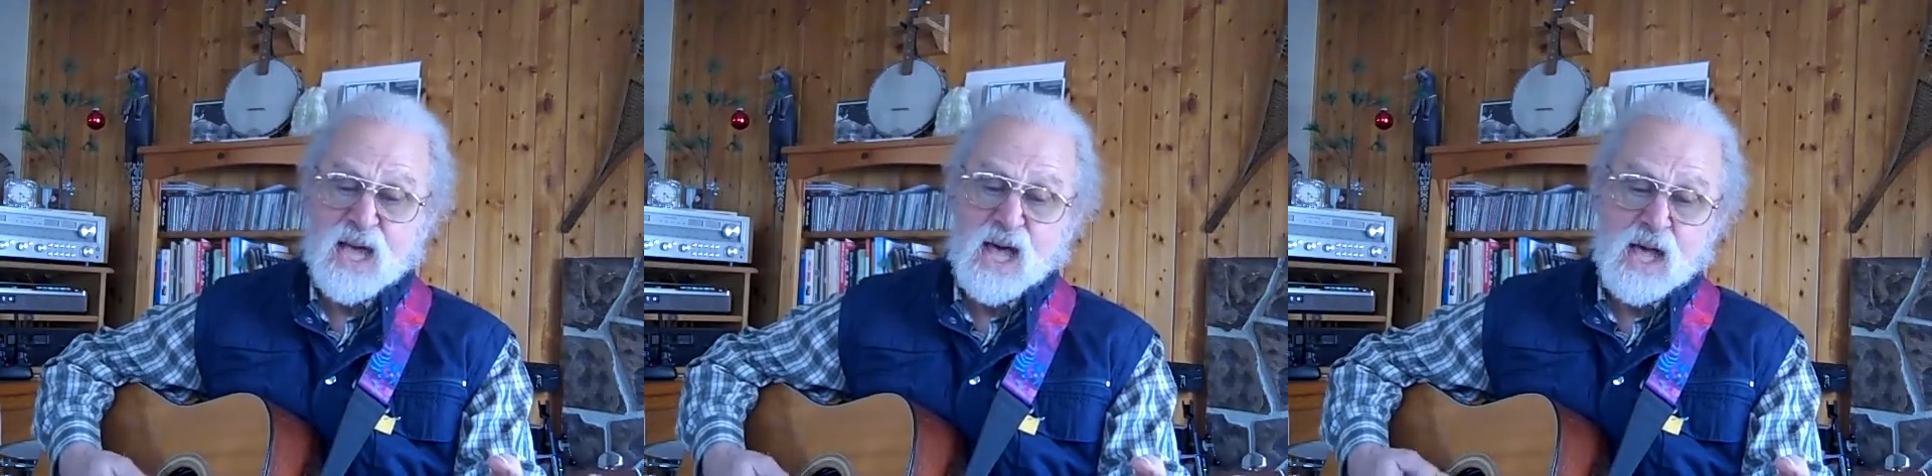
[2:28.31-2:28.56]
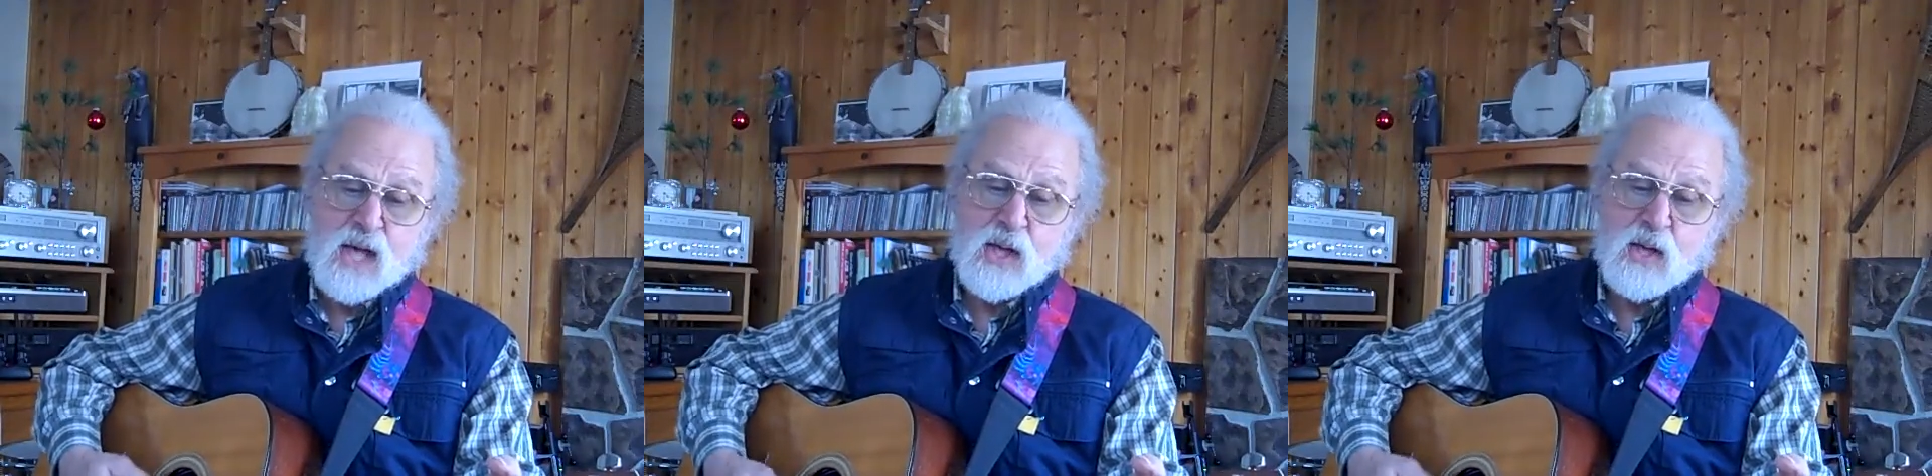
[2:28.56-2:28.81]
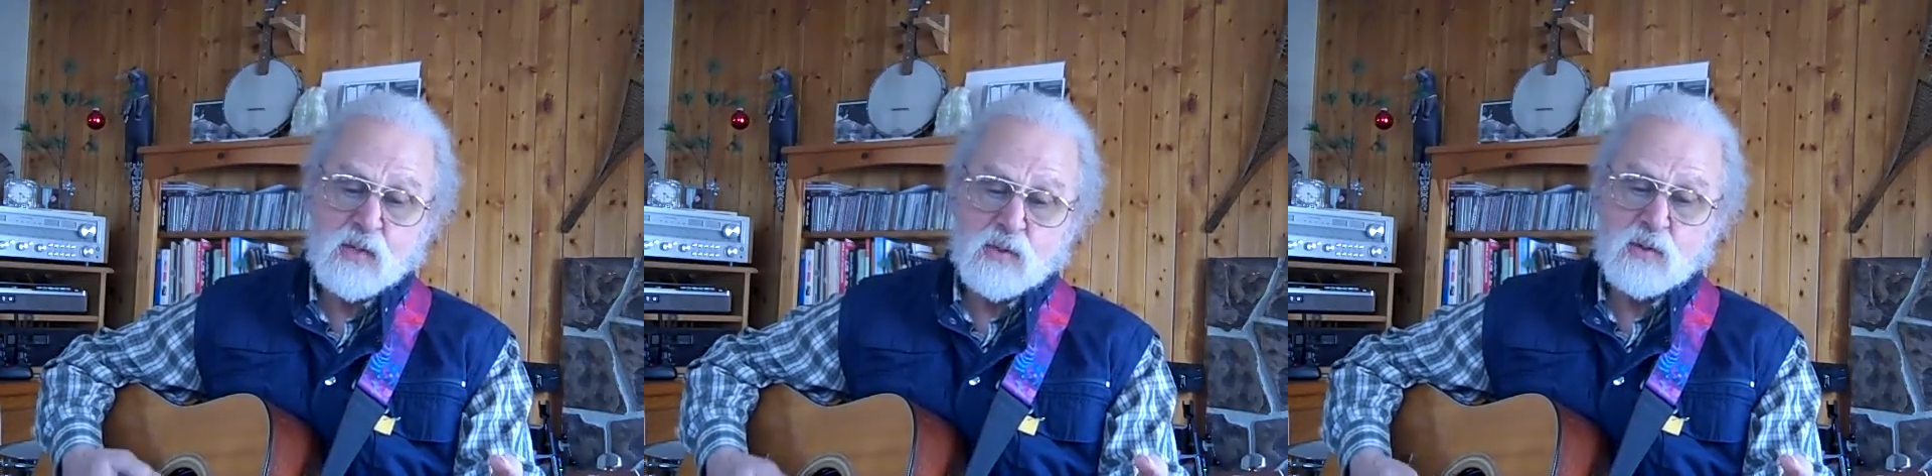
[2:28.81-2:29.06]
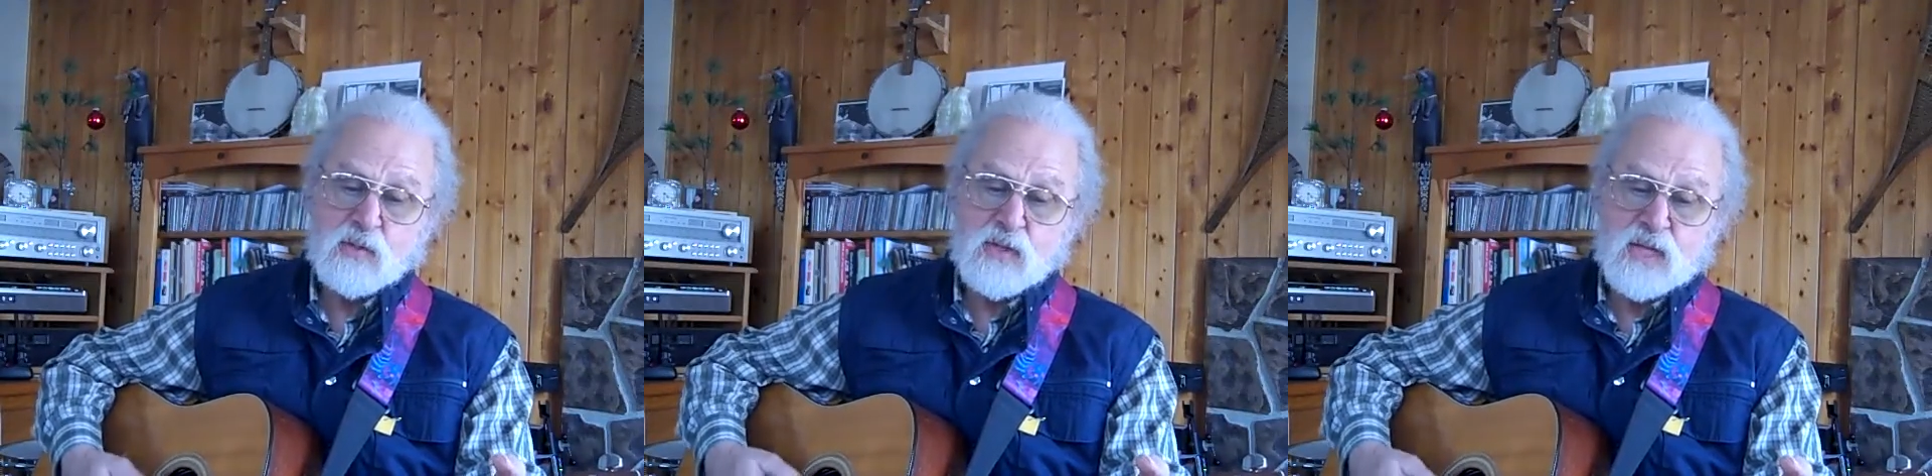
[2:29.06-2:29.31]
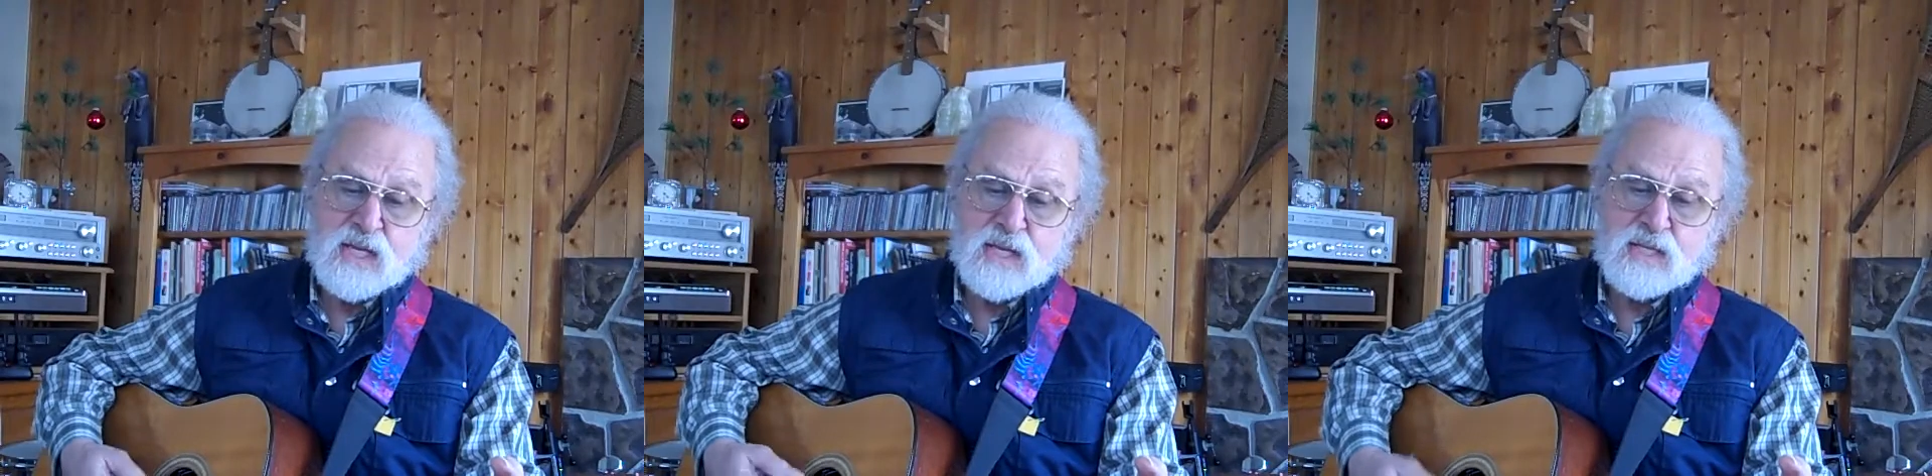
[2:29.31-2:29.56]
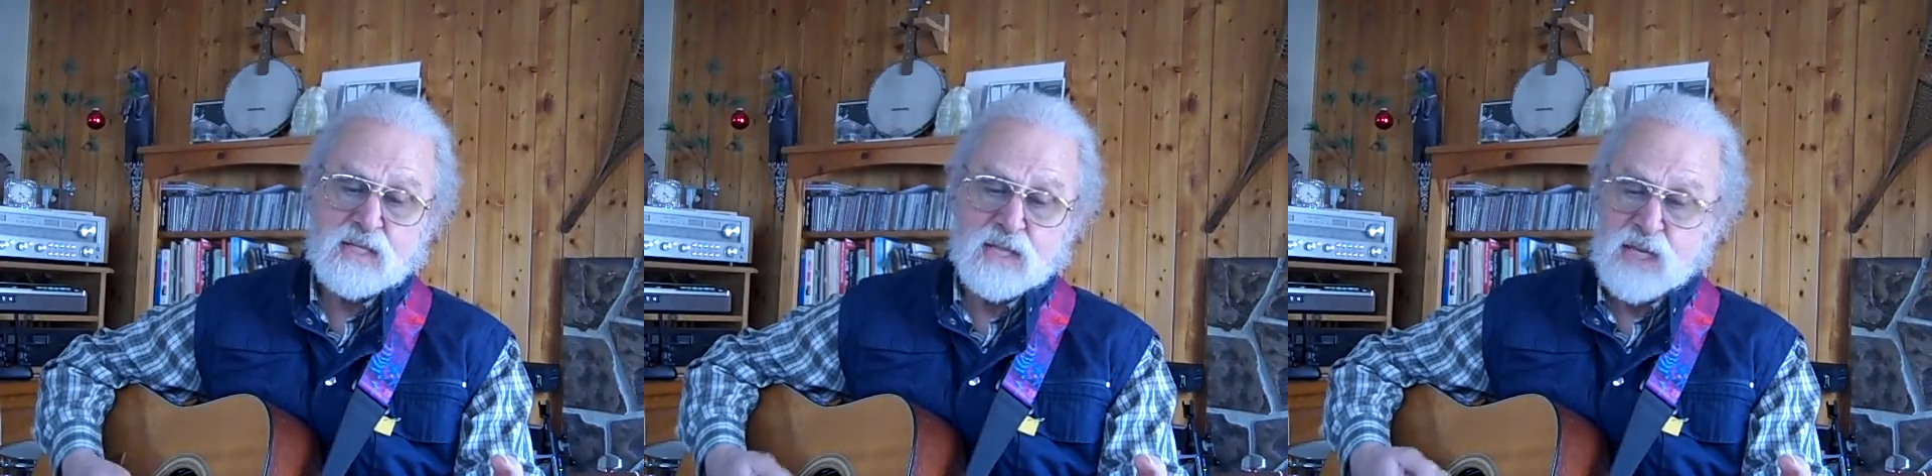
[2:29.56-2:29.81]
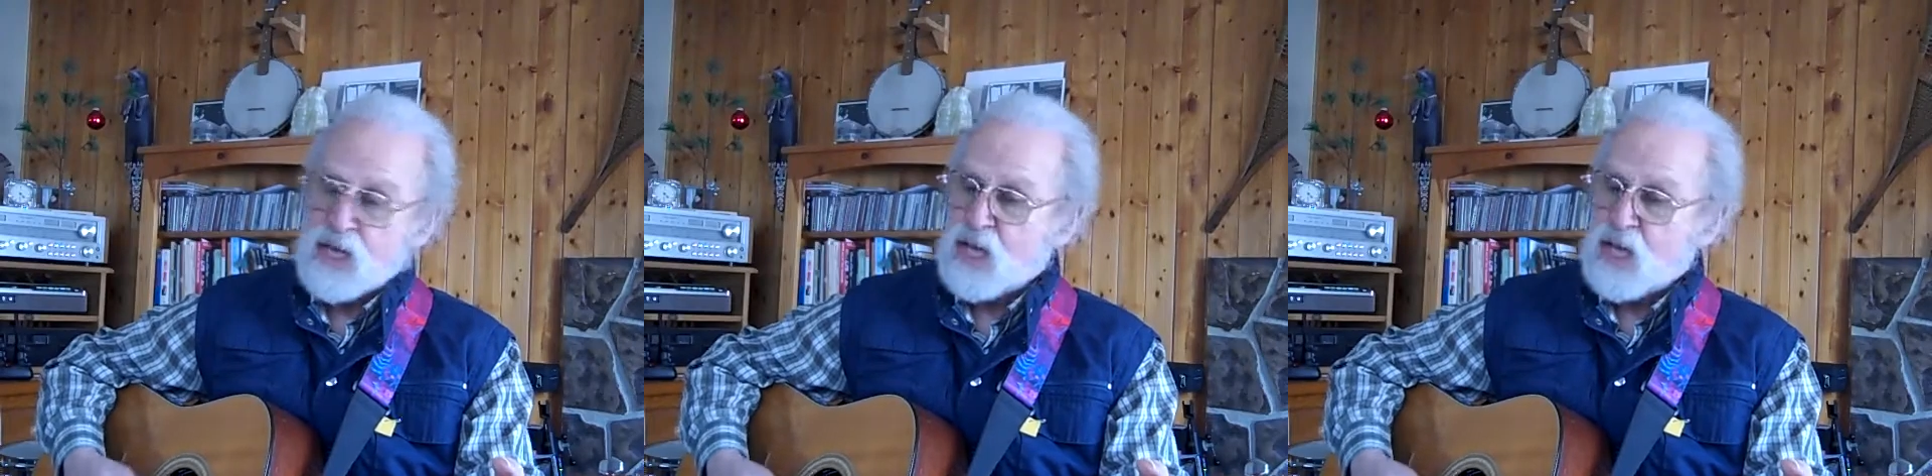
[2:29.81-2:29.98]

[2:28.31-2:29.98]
other things,